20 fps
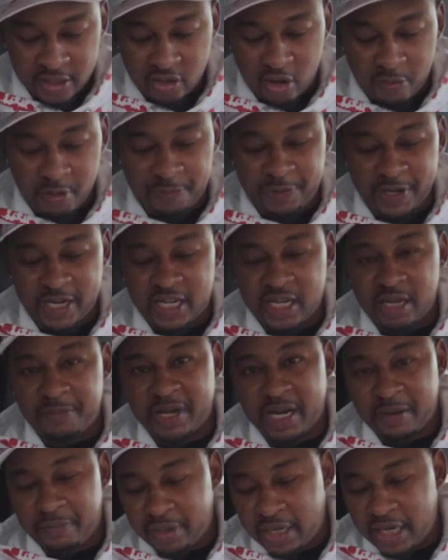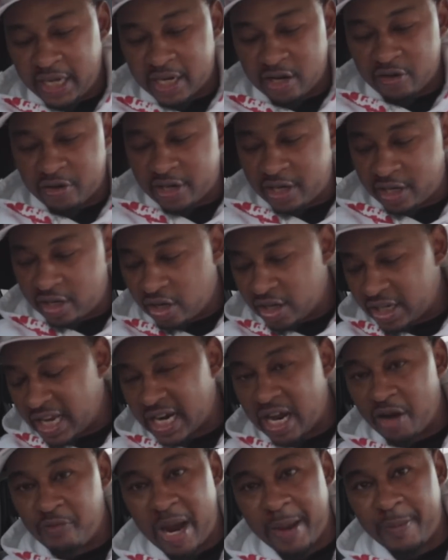So I'm gonna put a little bit of blood on here, y'all.
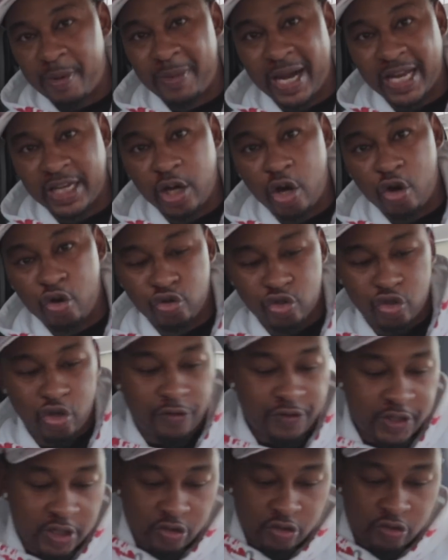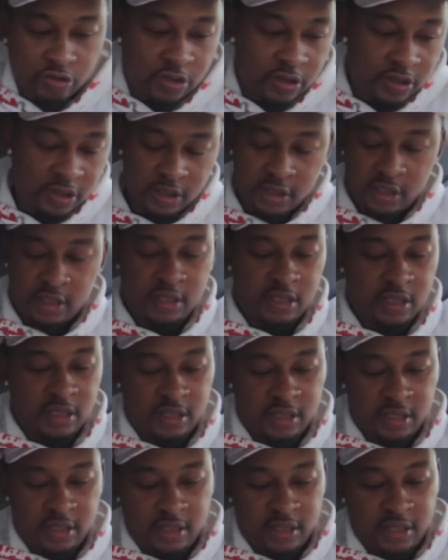Like I'm wiping my nose off too.
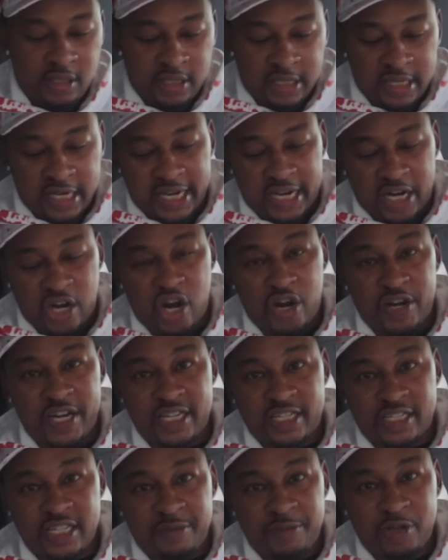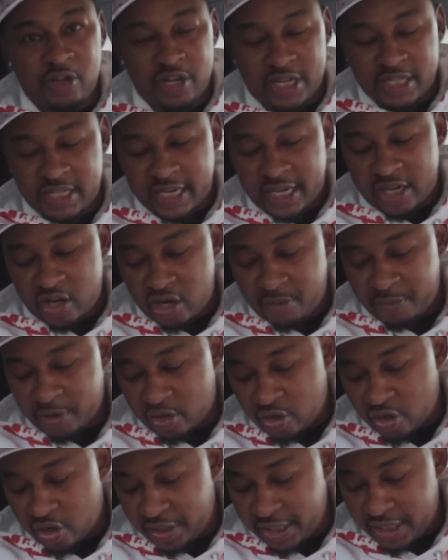I gotta hurry this up, y'all, because I gotta hurry up
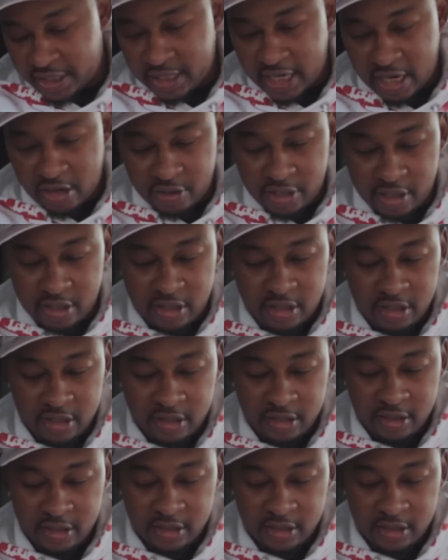and call Nesha out here.